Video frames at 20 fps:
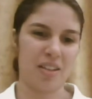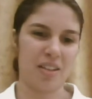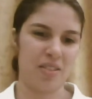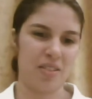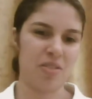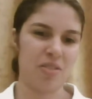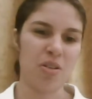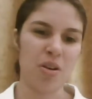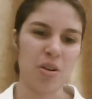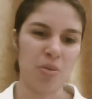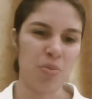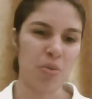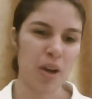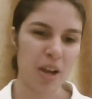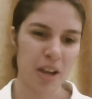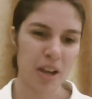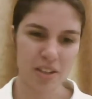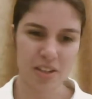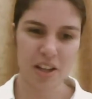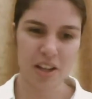
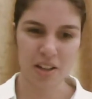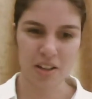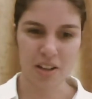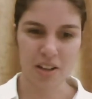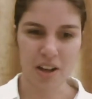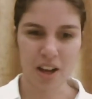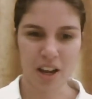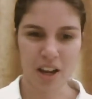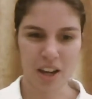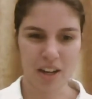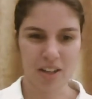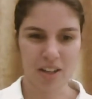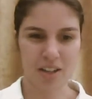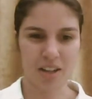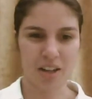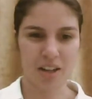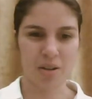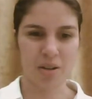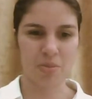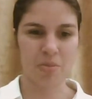where's that
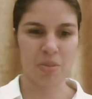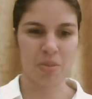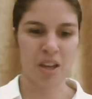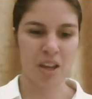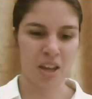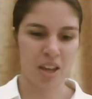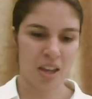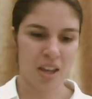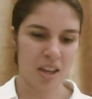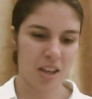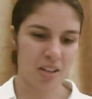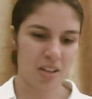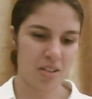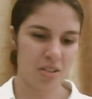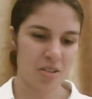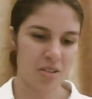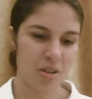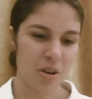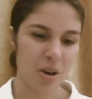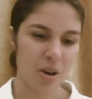line? And
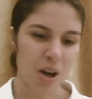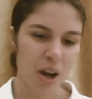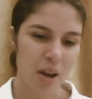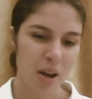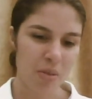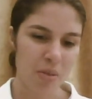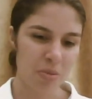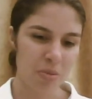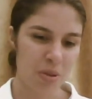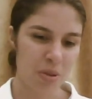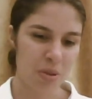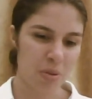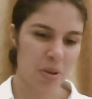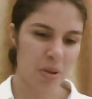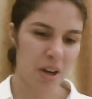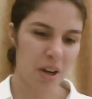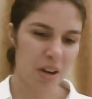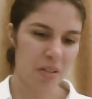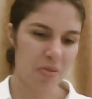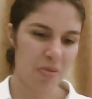so I'm a
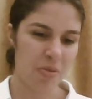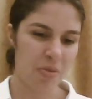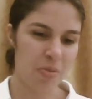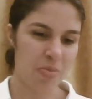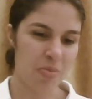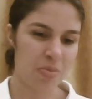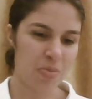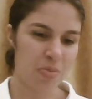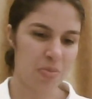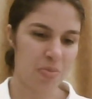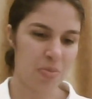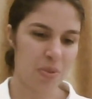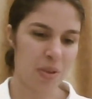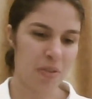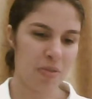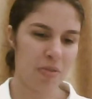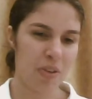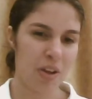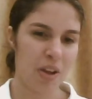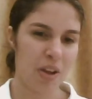kind of a
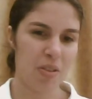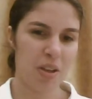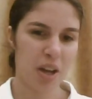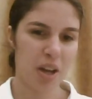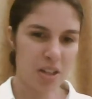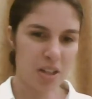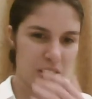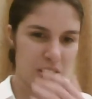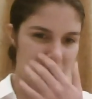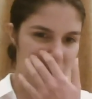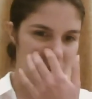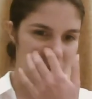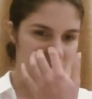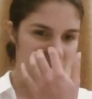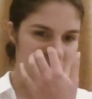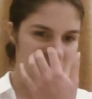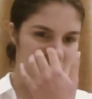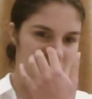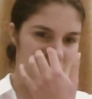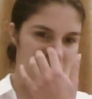big fan of the idea of
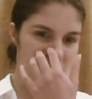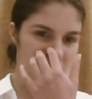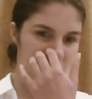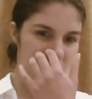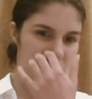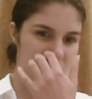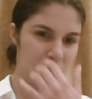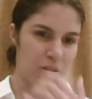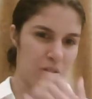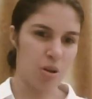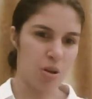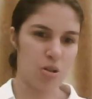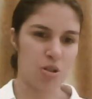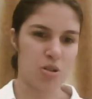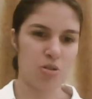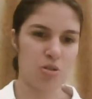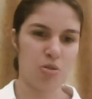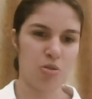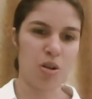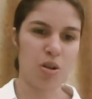
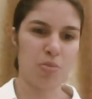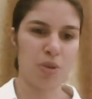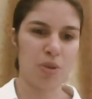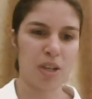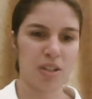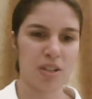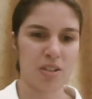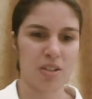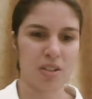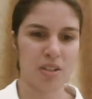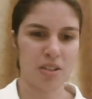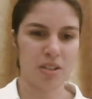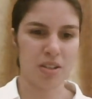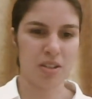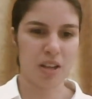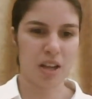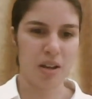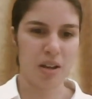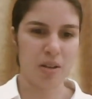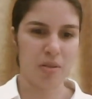shorter pieces,
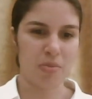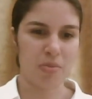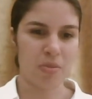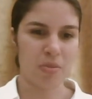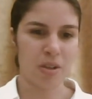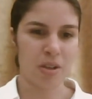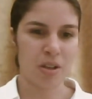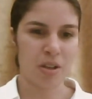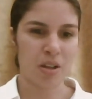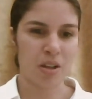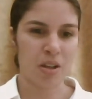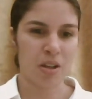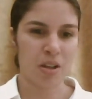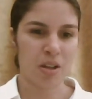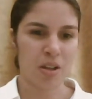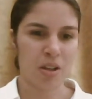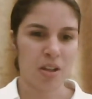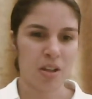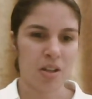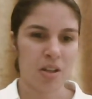
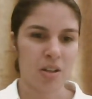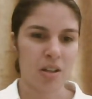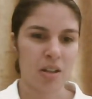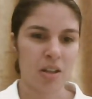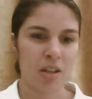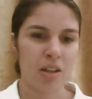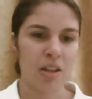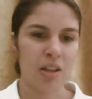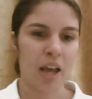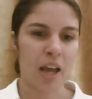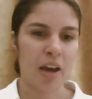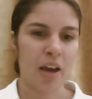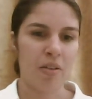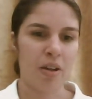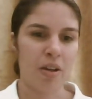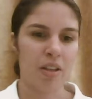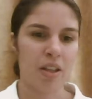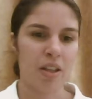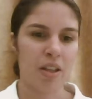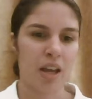
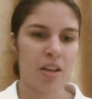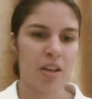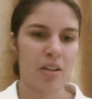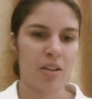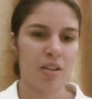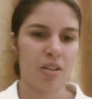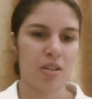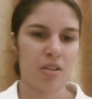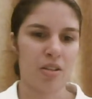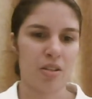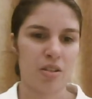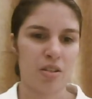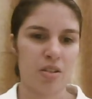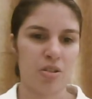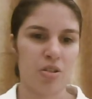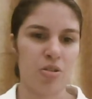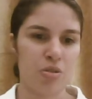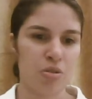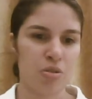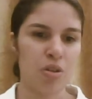allowing that
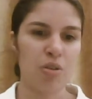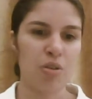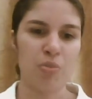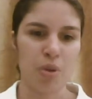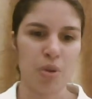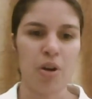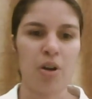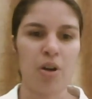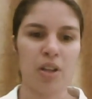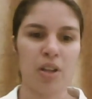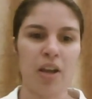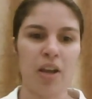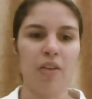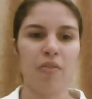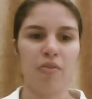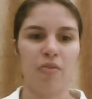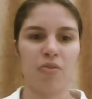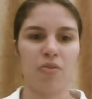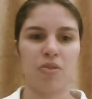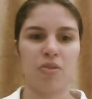shorter word
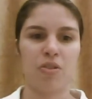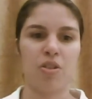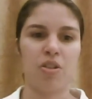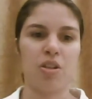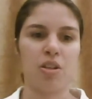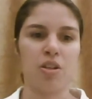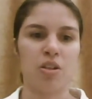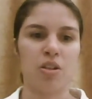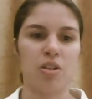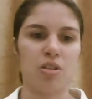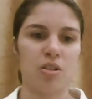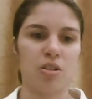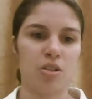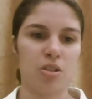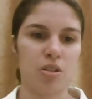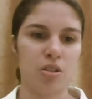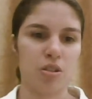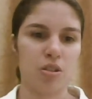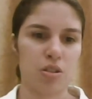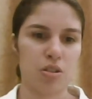length to
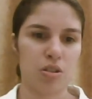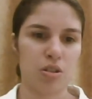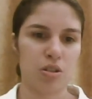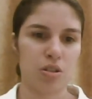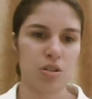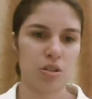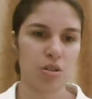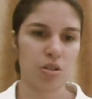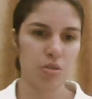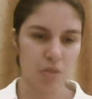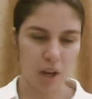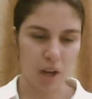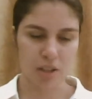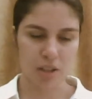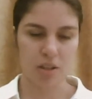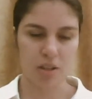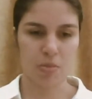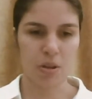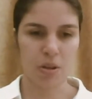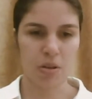create
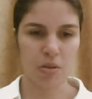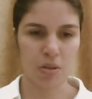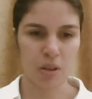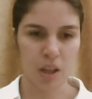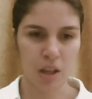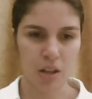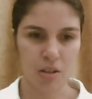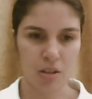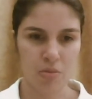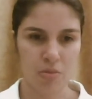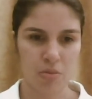something that